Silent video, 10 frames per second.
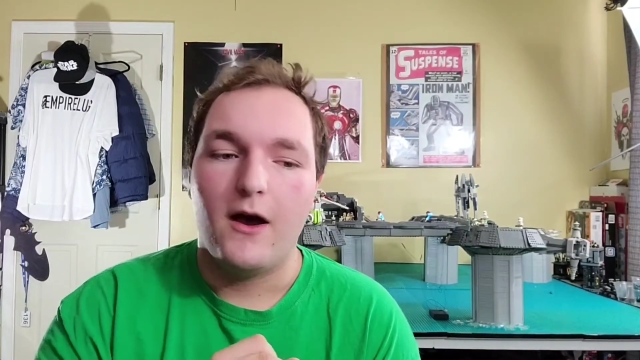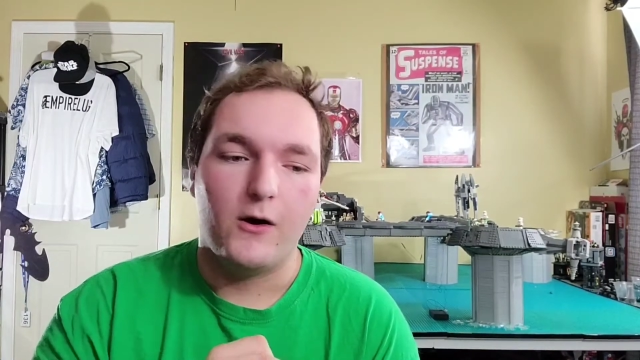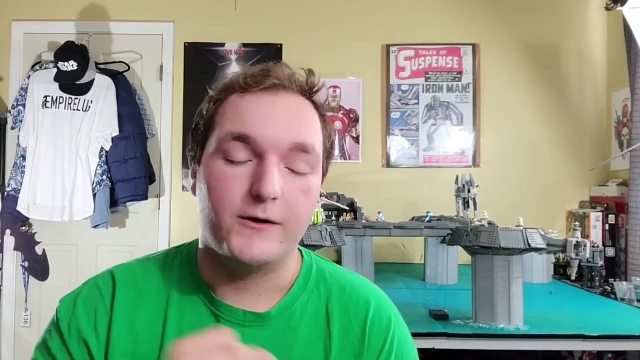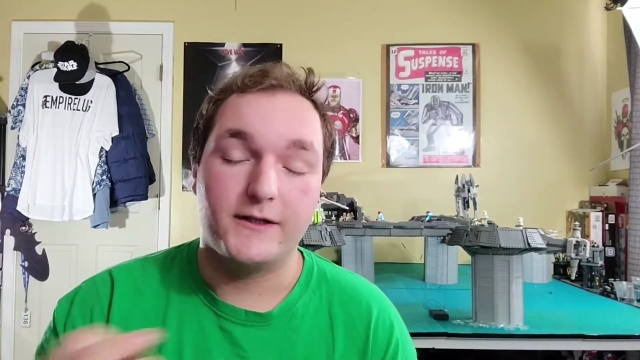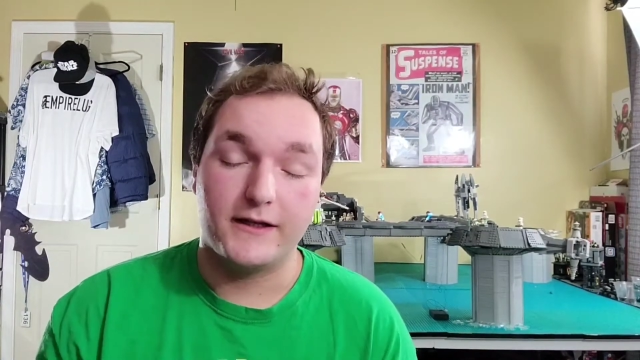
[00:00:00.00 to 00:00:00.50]

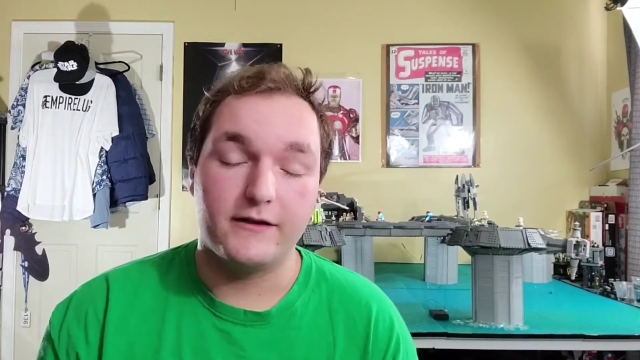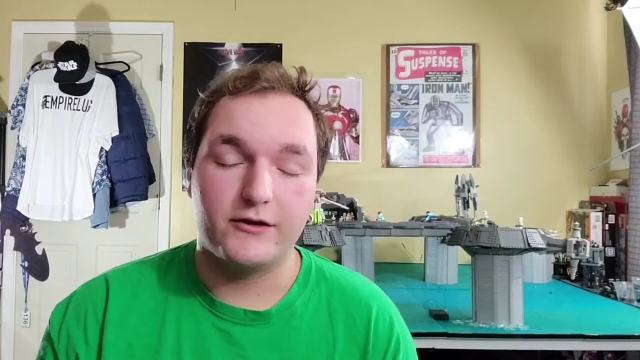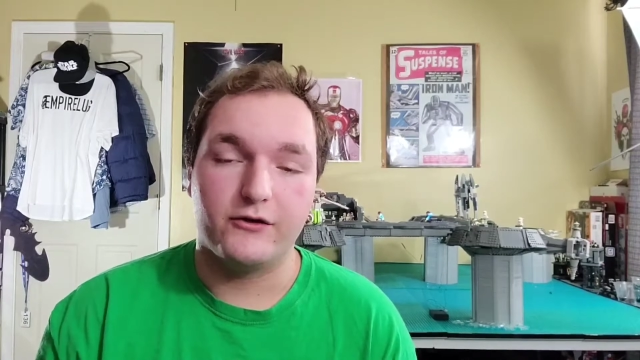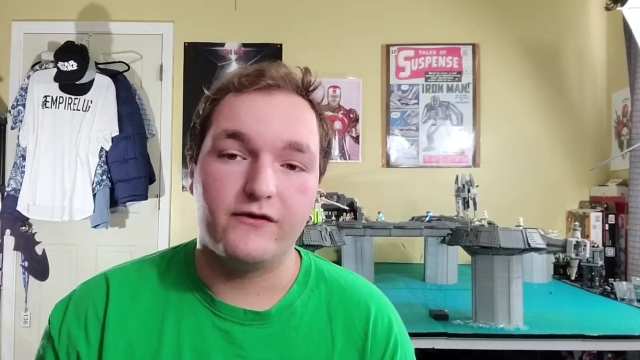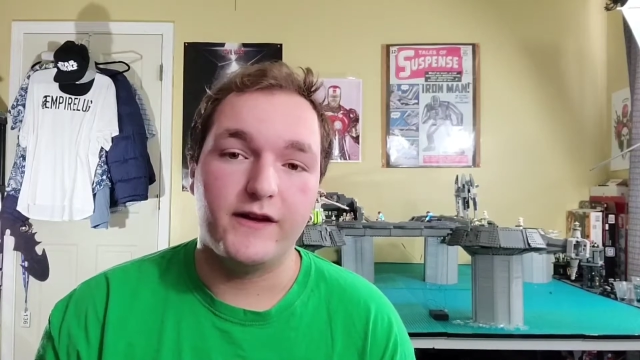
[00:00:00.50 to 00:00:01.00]
or
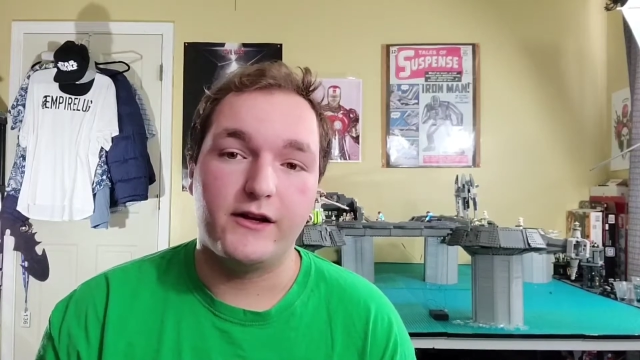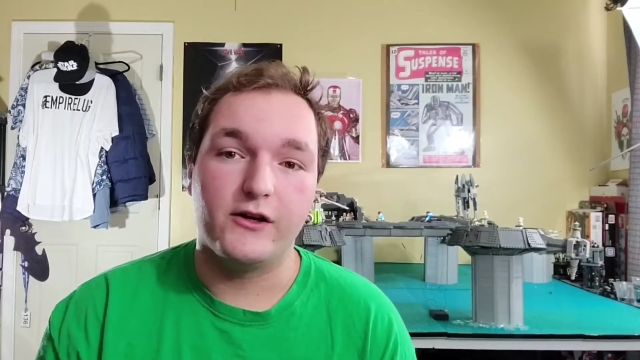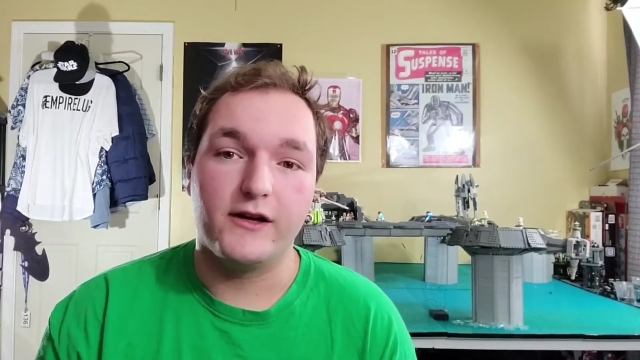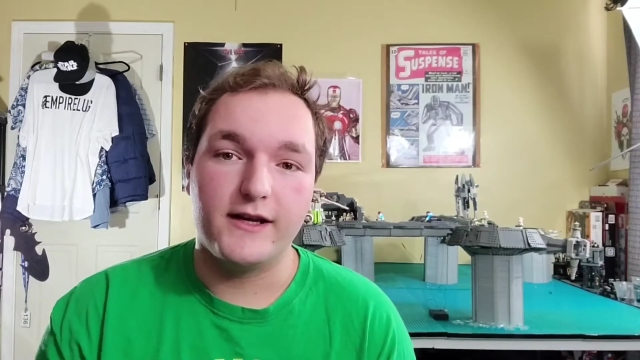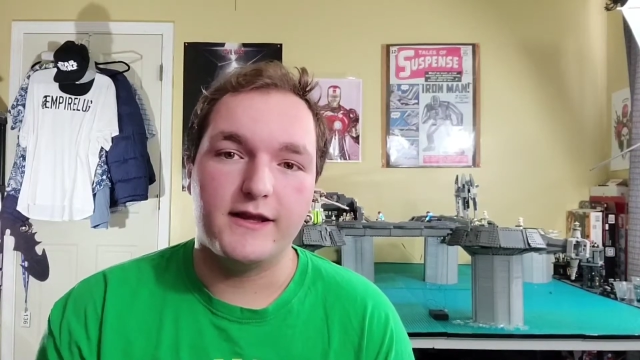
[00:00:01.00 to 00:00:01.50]
signature
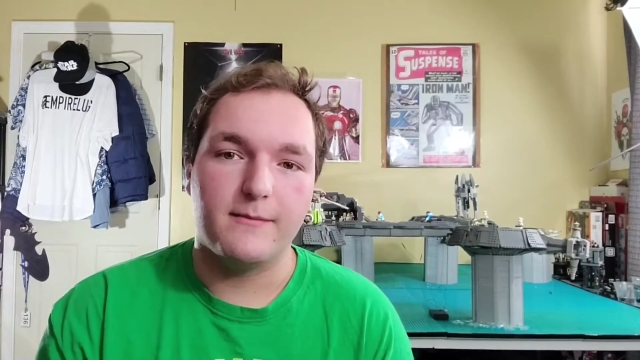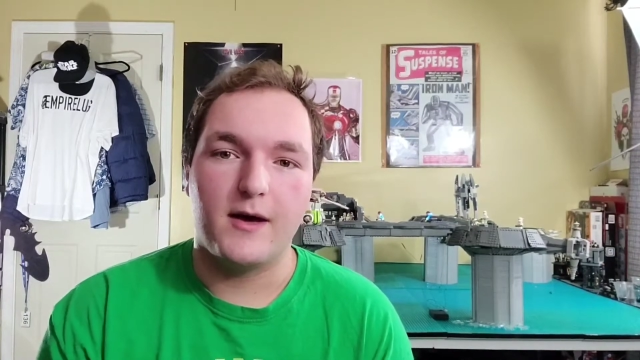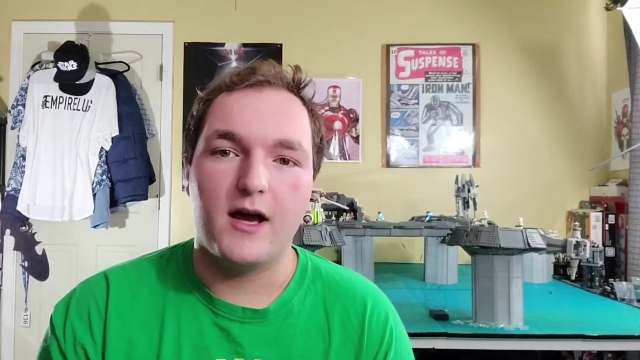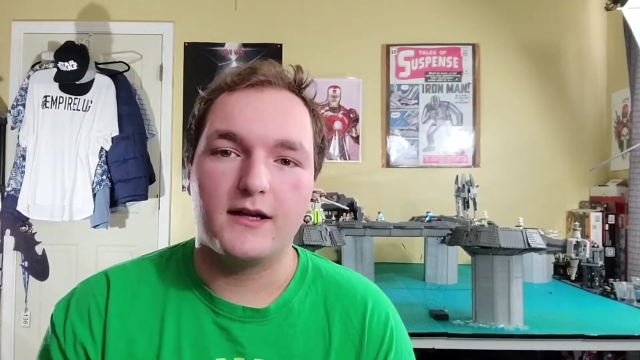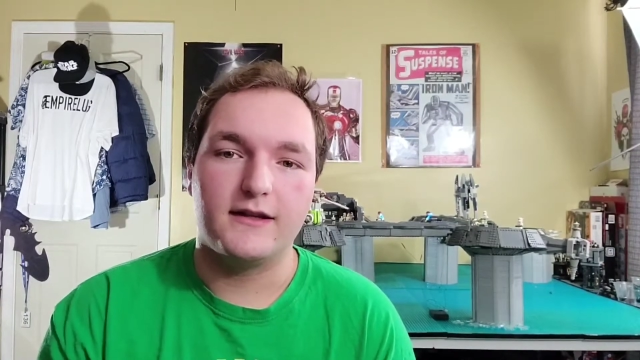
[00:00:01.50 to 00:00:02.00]
figure in the
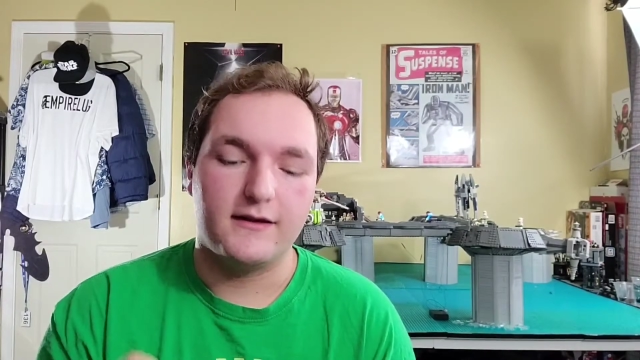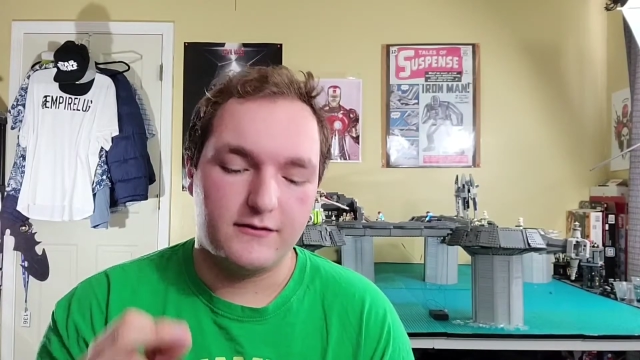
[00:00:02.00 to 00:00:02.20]
mock,